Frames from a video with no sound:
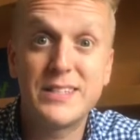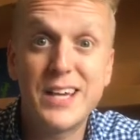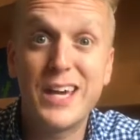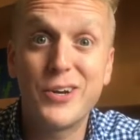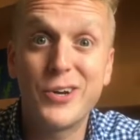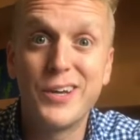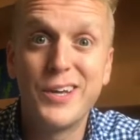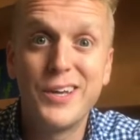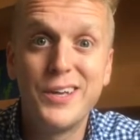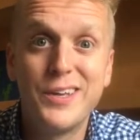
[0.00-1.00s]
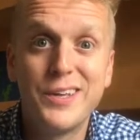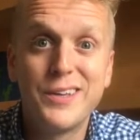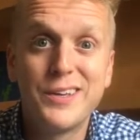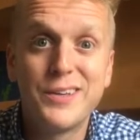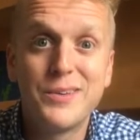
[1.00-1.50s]
tiger,
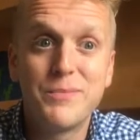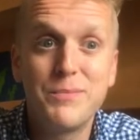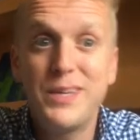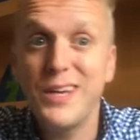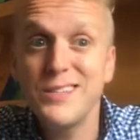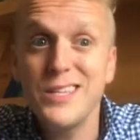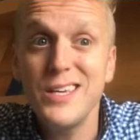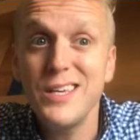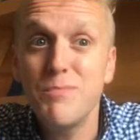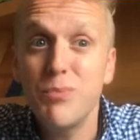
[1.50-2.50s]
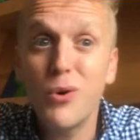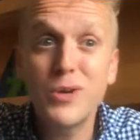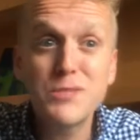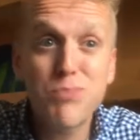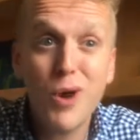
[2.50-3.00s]
because he
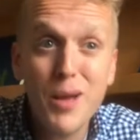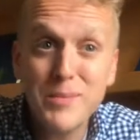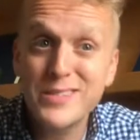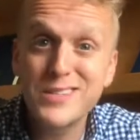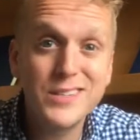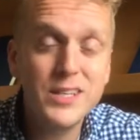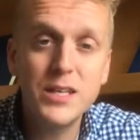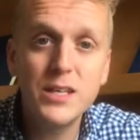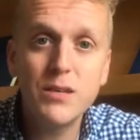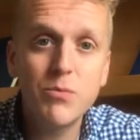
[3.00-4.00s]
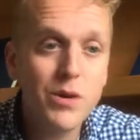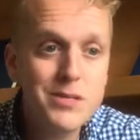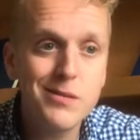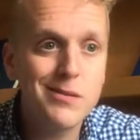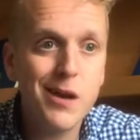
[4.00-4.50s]
broke his promise and he
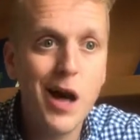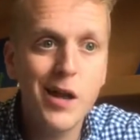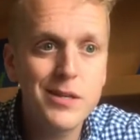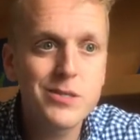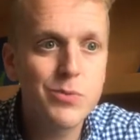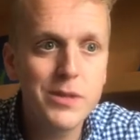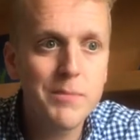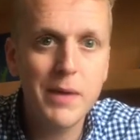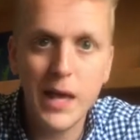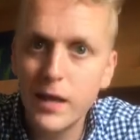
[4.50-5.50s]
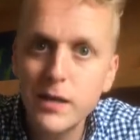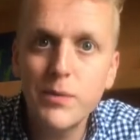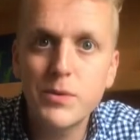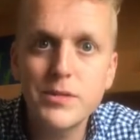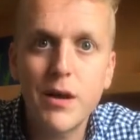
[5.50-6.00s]
wasn't honest with the man and
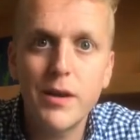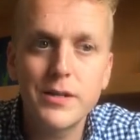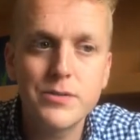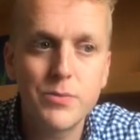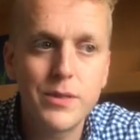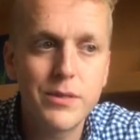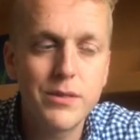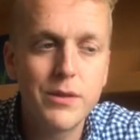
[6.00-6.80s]
he wasn't honest with